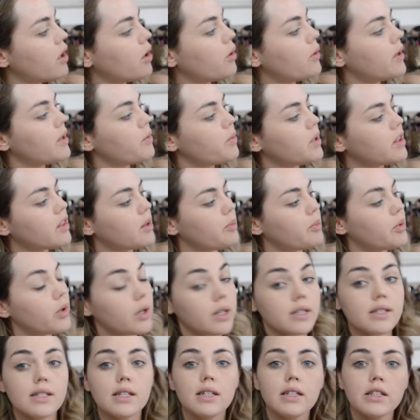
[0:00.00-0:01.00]
to go in with the
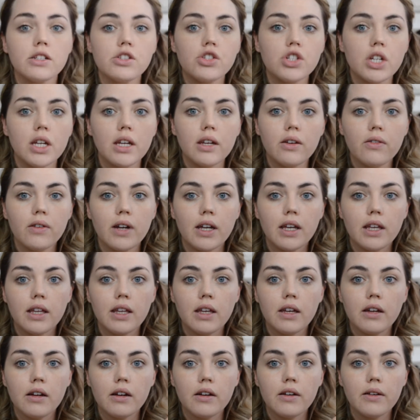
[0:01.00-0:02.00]
porcelain shade right
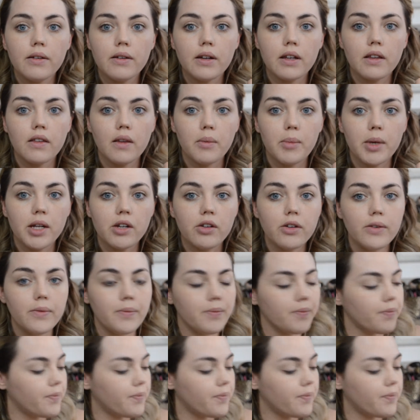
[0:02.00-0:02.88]
here in the middle